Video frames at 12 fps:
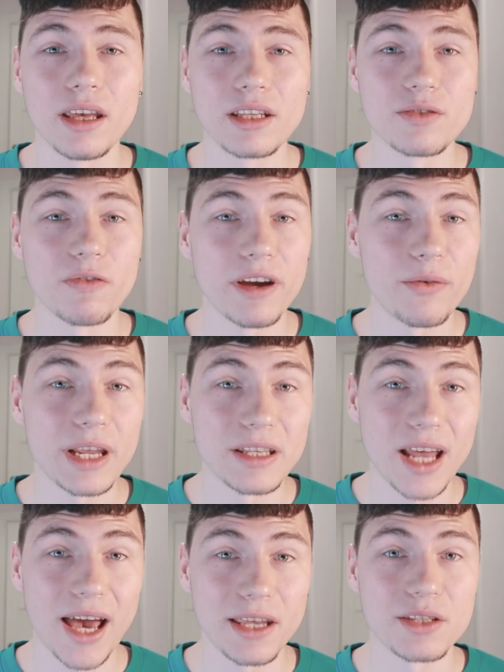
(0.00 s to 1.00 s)
is a very
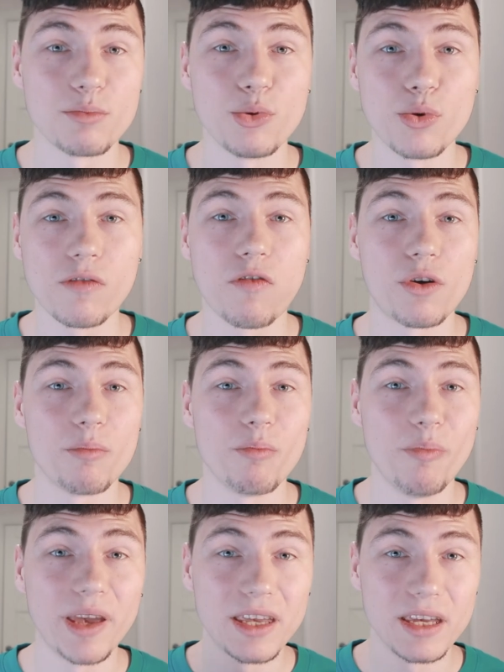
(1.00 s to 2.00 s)
nice book for
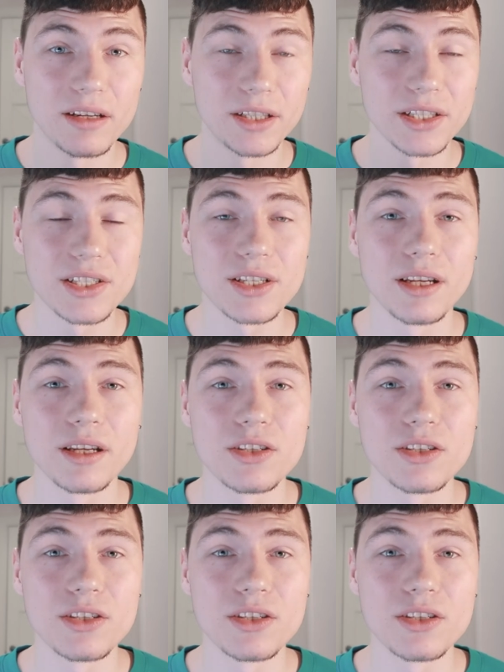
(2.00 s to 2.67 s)
beginners